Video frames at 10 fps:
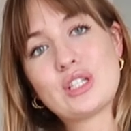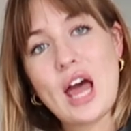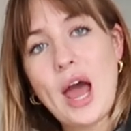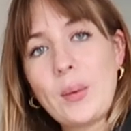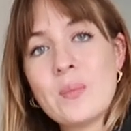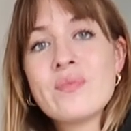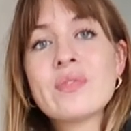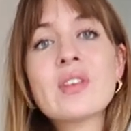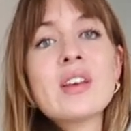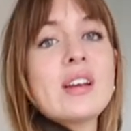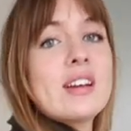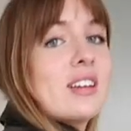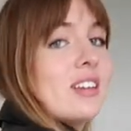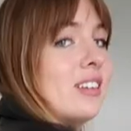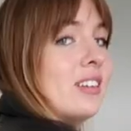So,
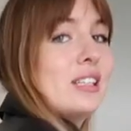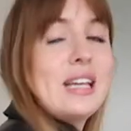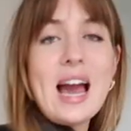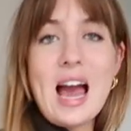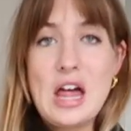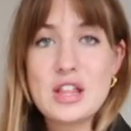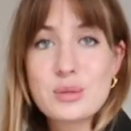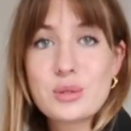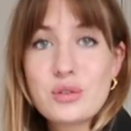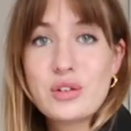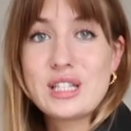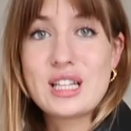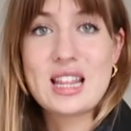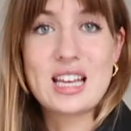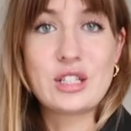yeah, this was a
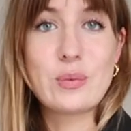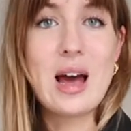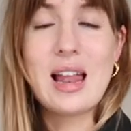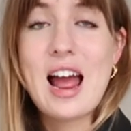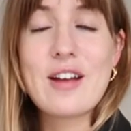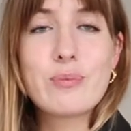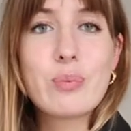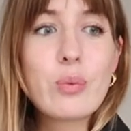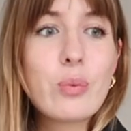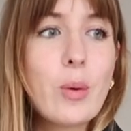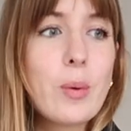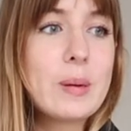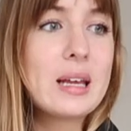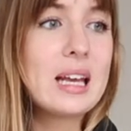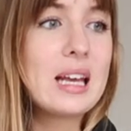recent thing as well.
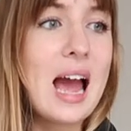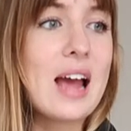When